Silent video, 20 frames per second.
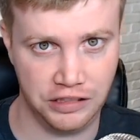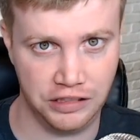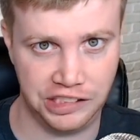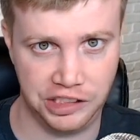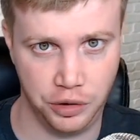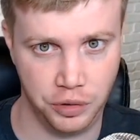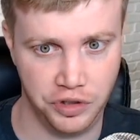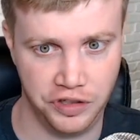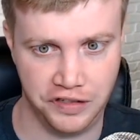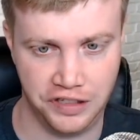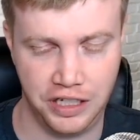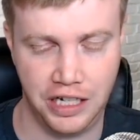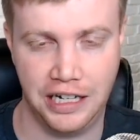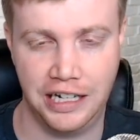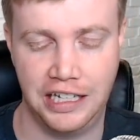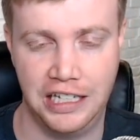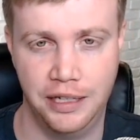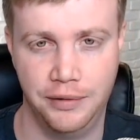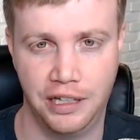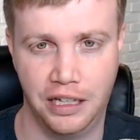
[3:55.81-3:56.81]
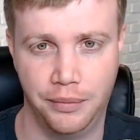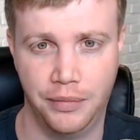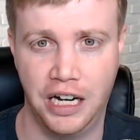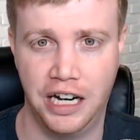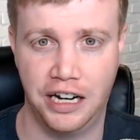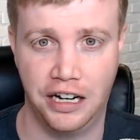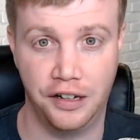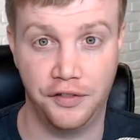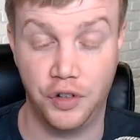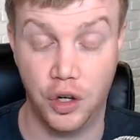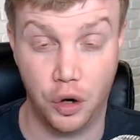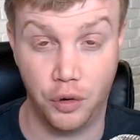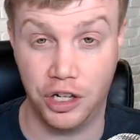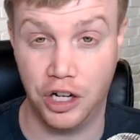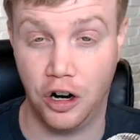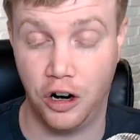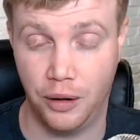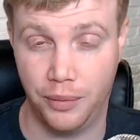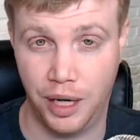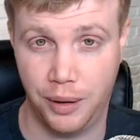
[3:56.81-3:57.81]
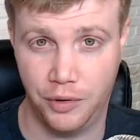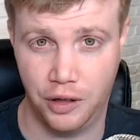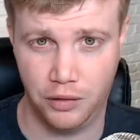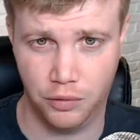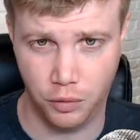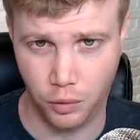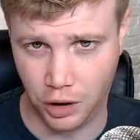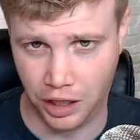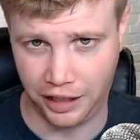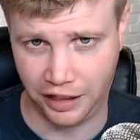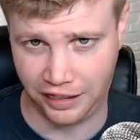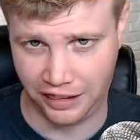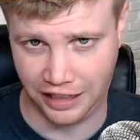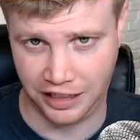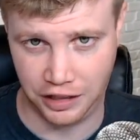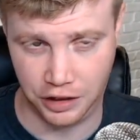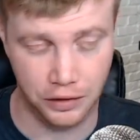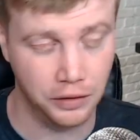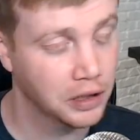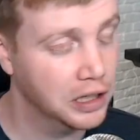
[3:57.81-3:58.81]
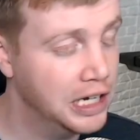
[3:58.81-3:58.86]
So just kind of keep that in mind. And if you already are a member, one, thank you.